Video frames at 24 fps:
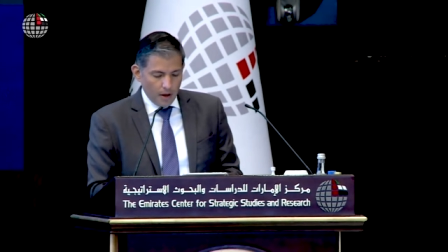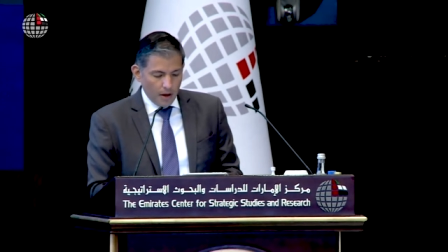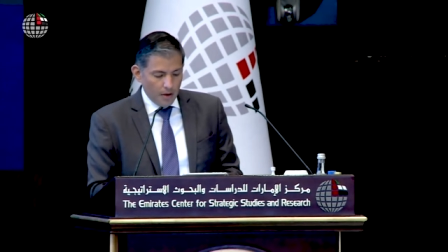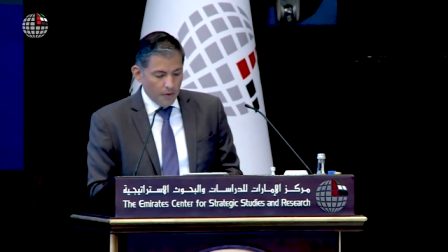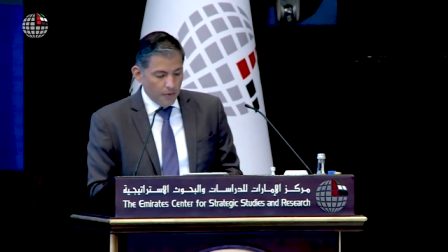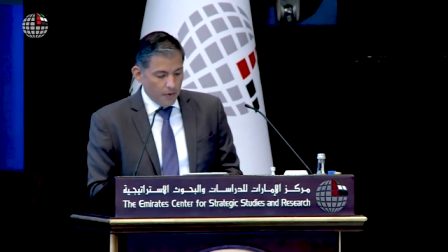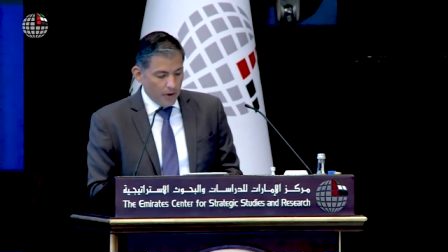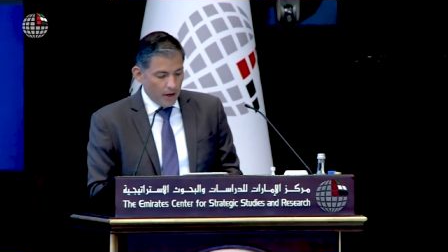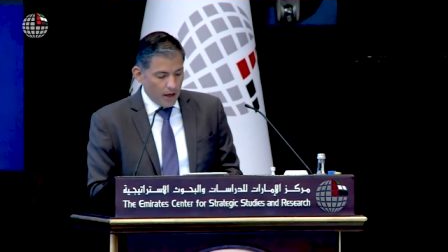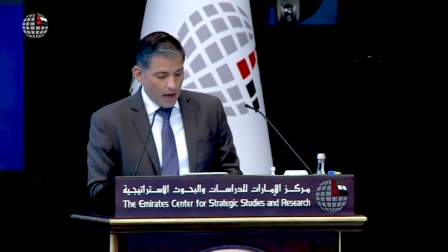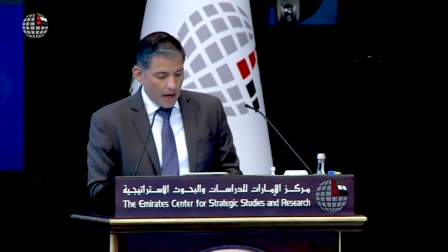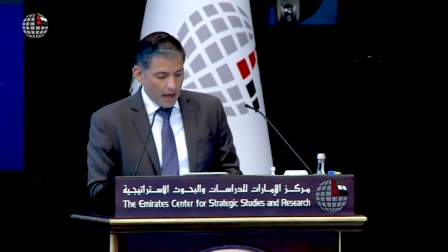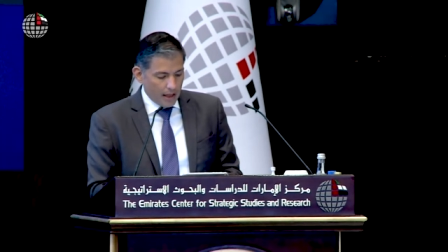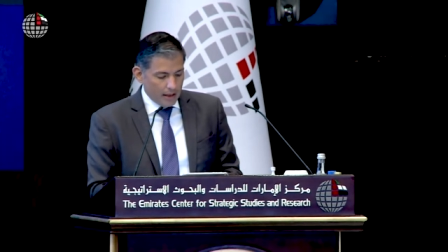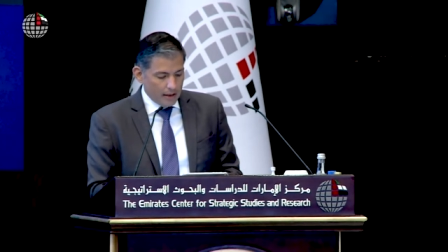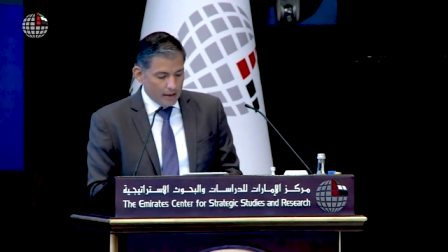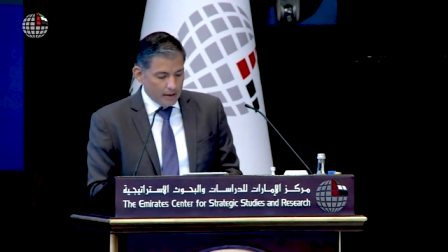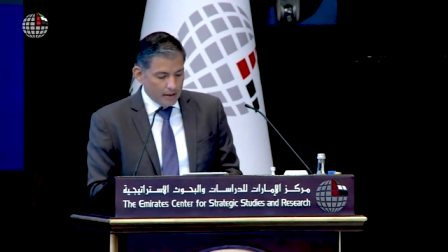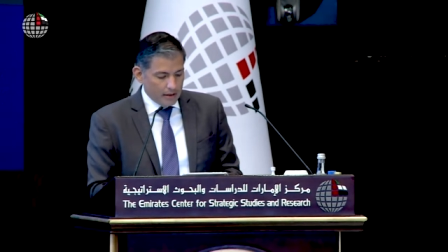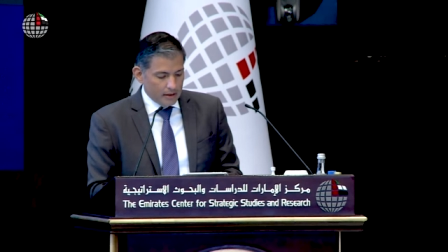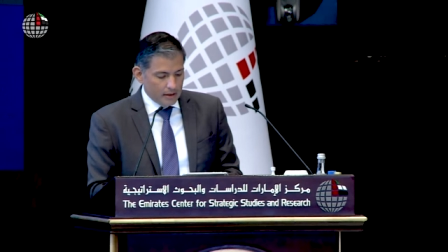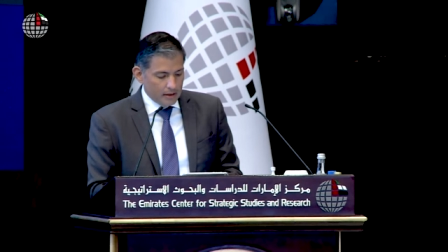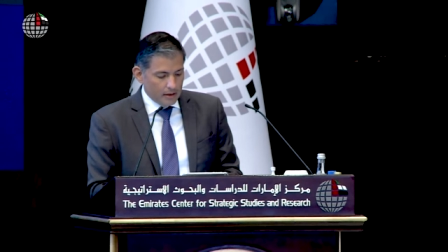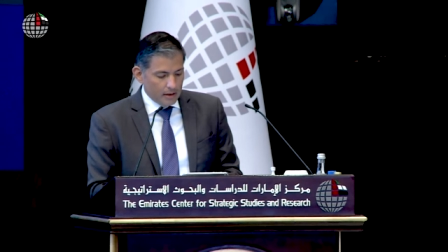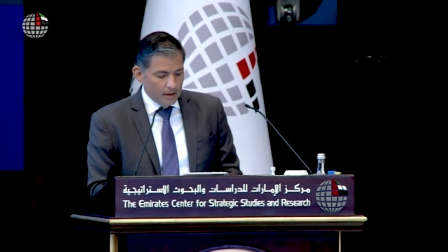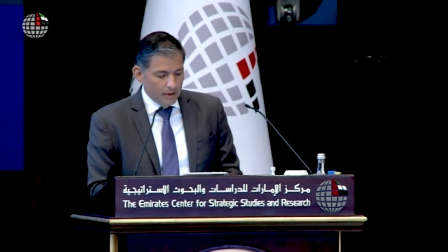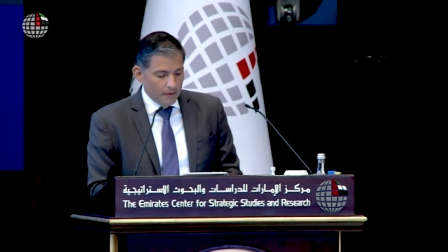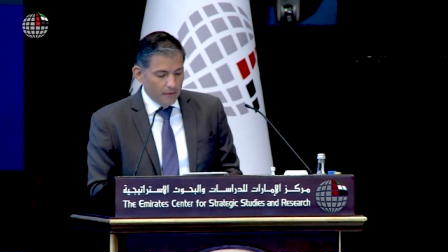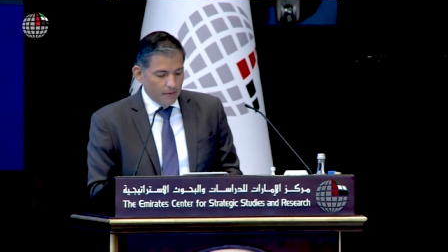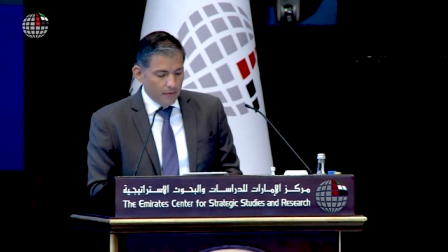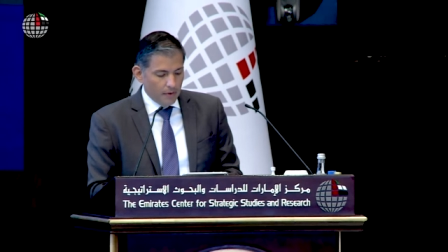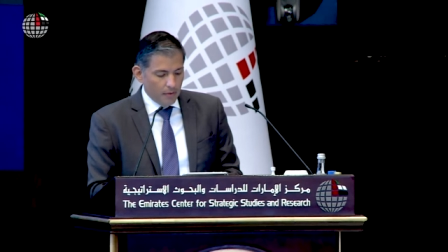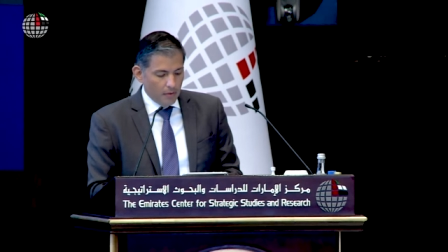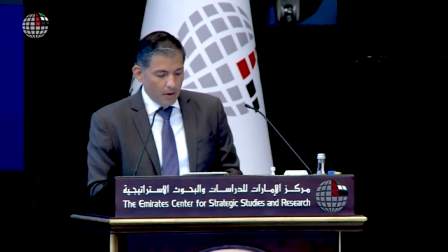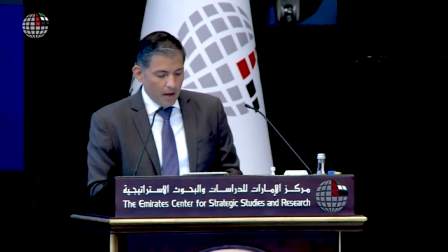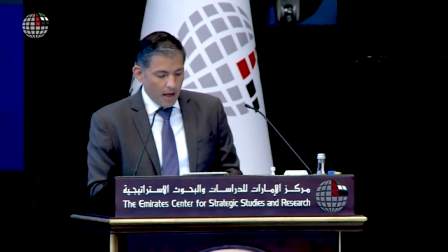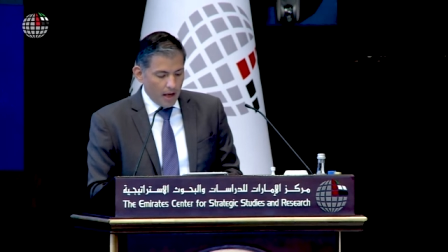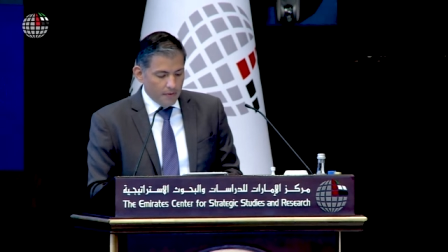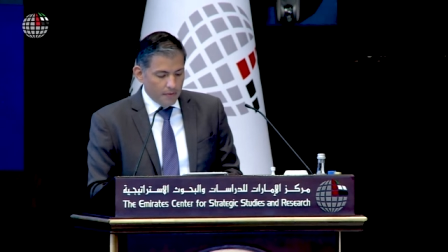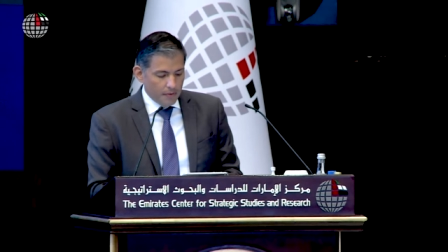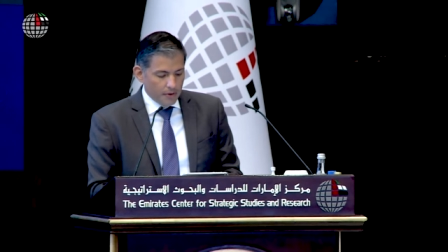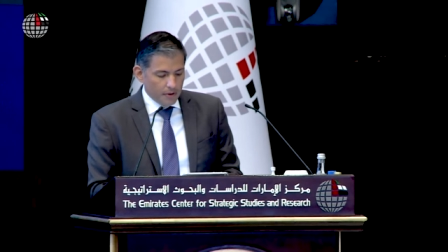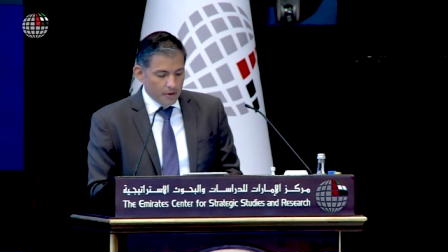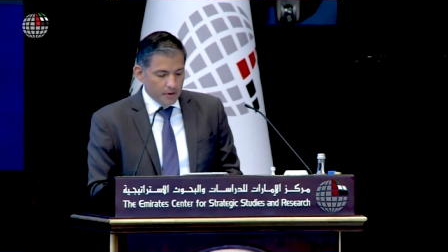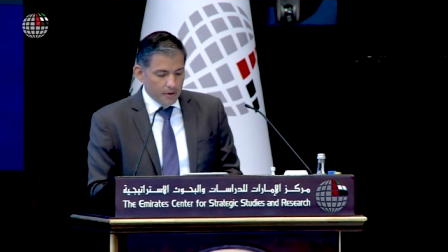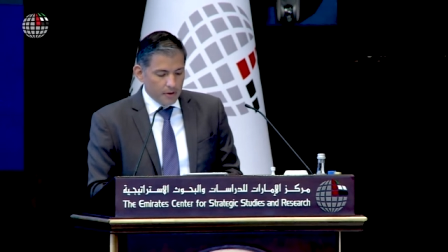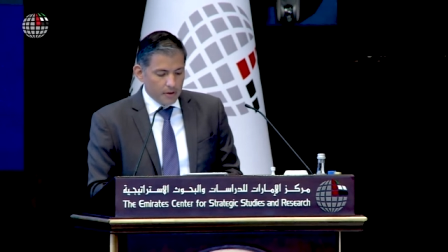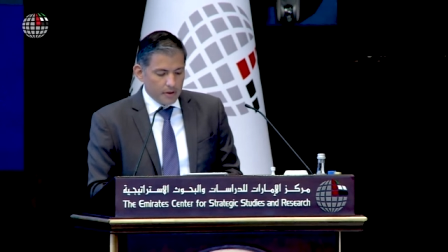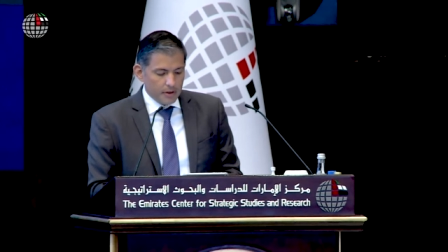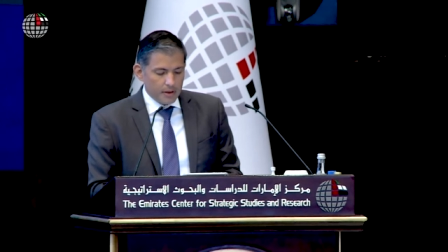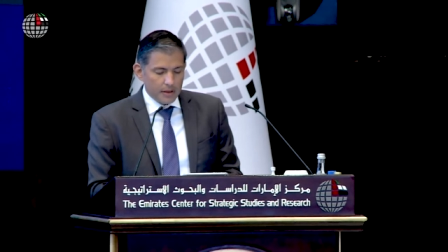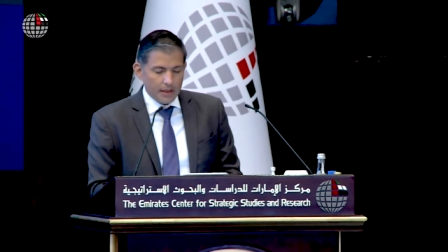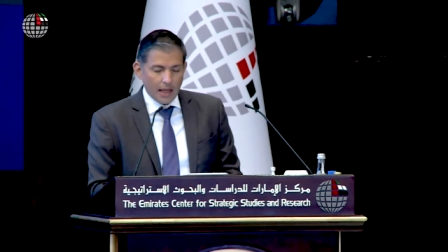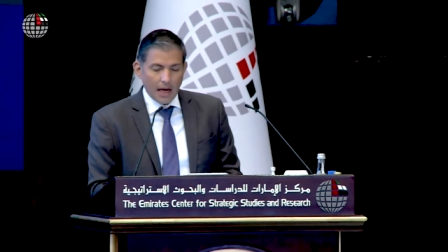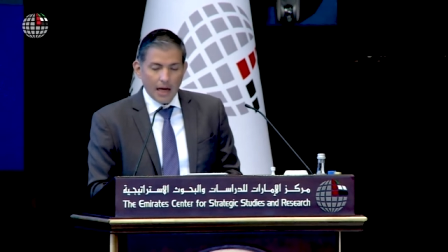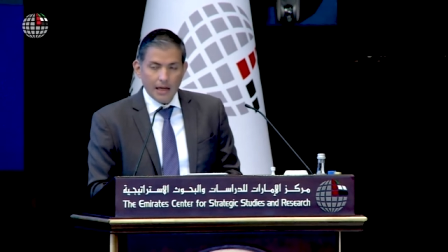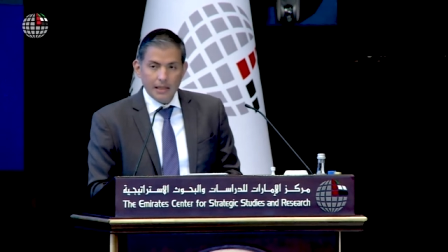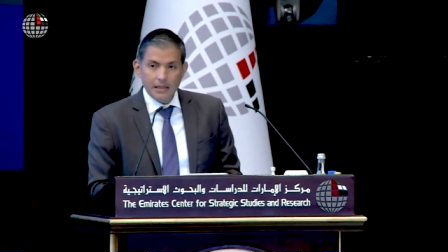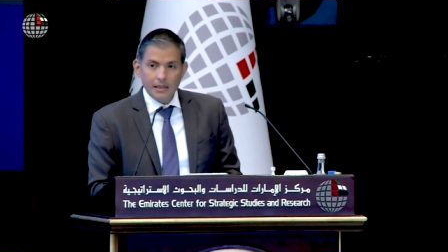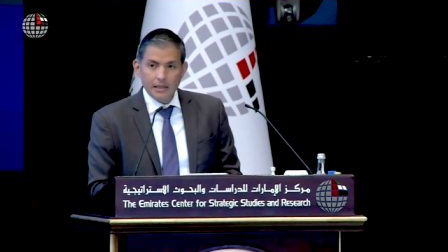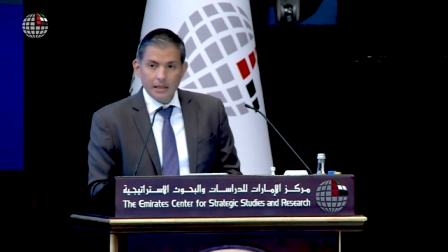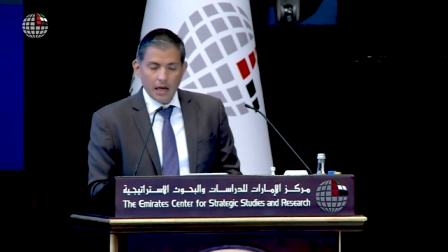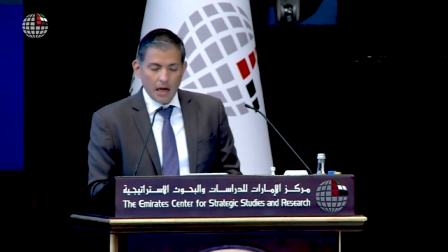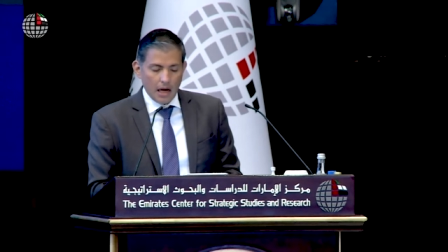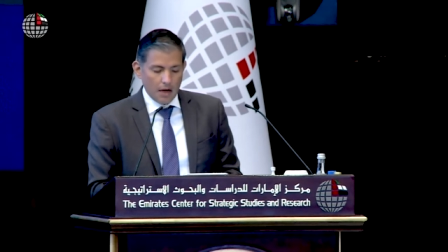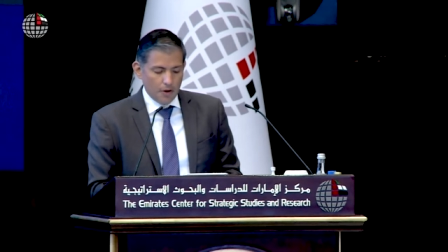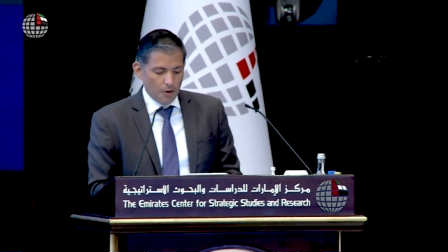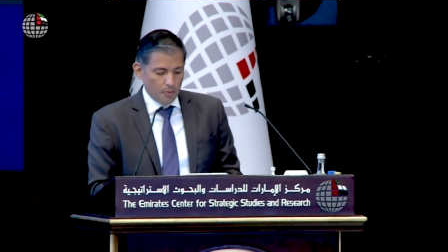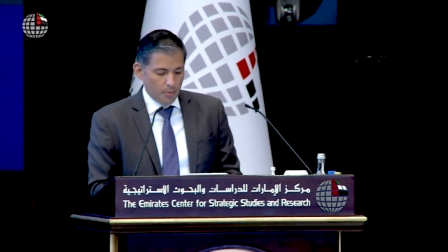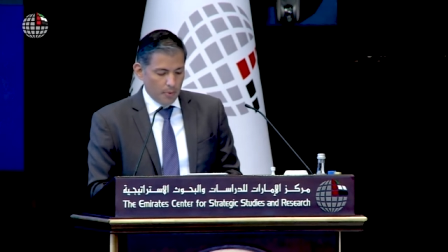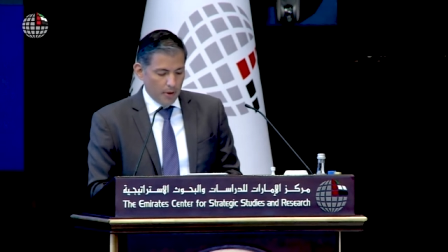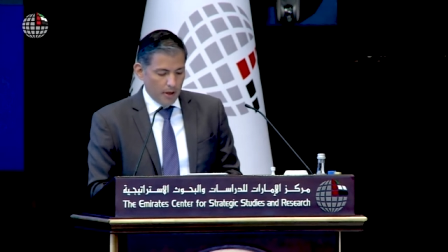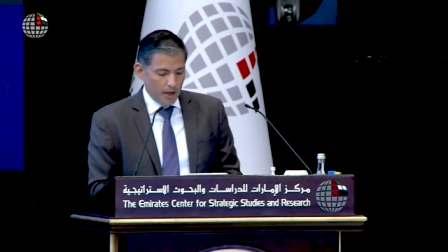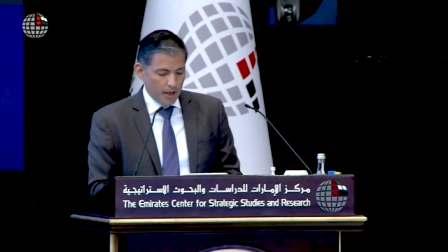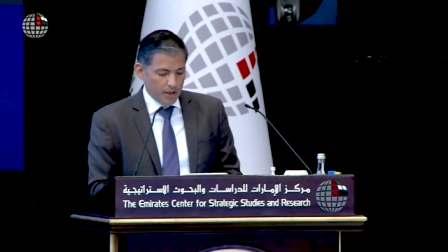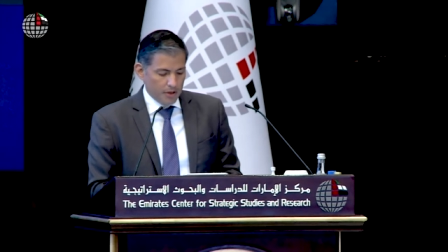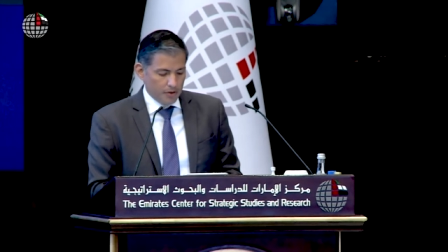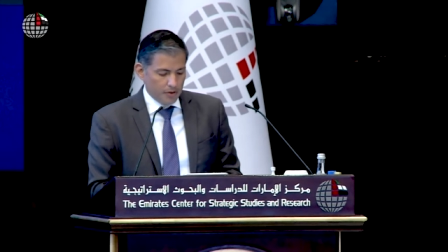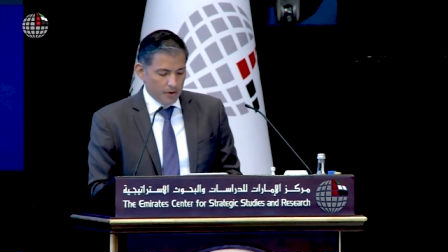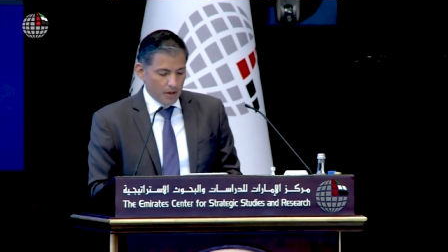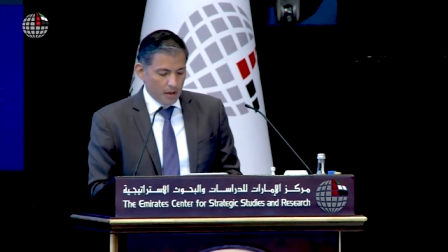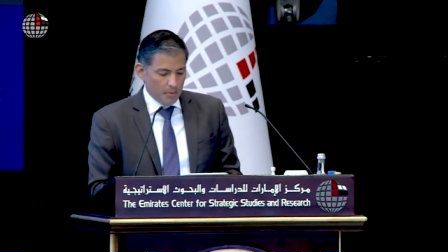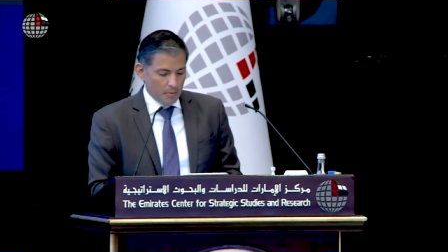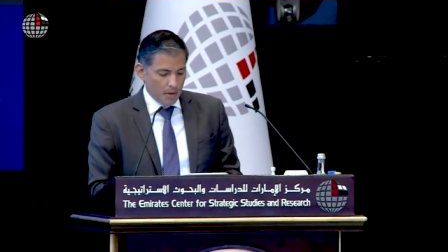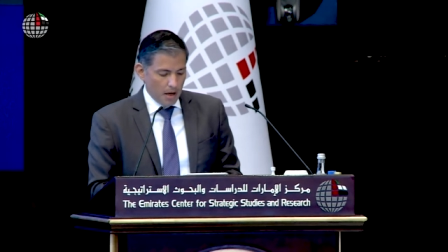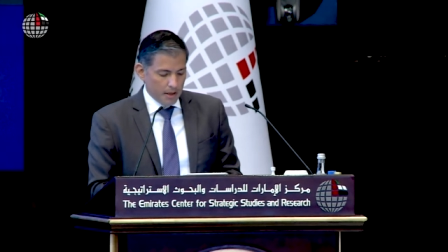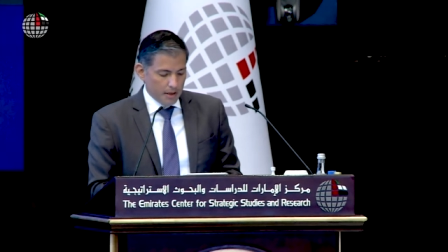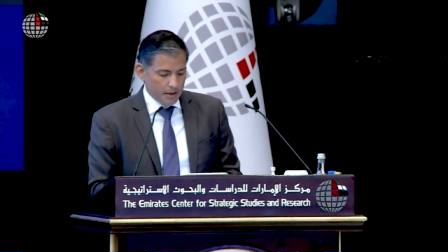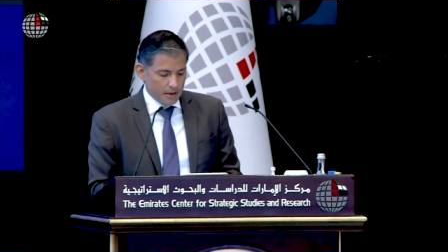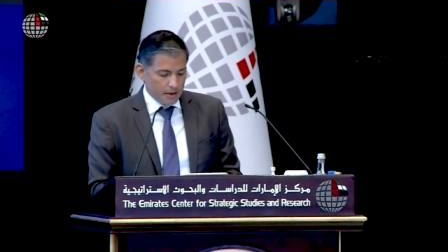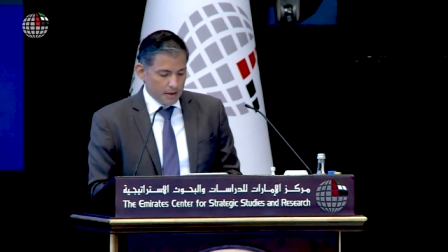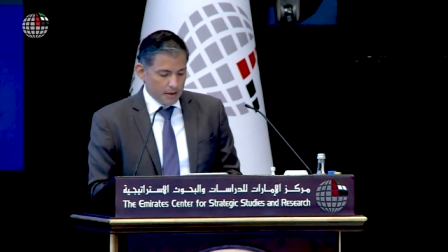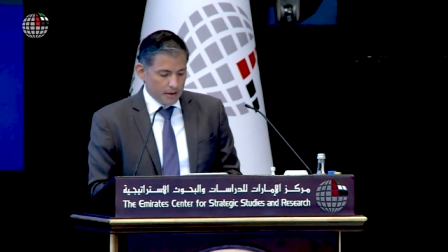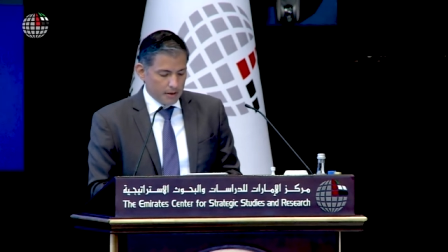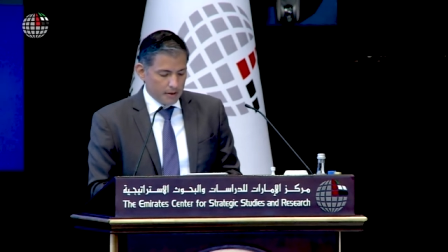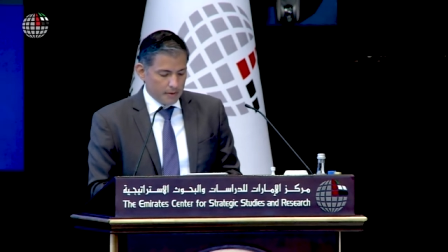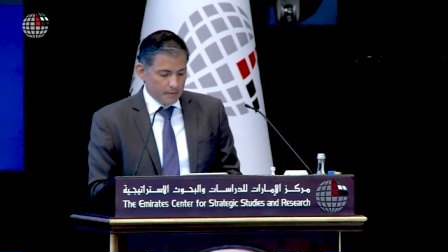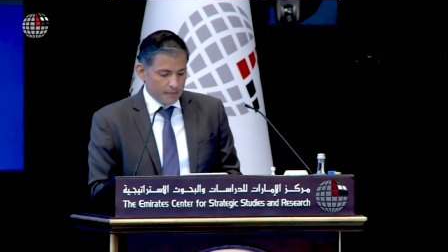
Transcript: regarding from labor, tax, and operational matters.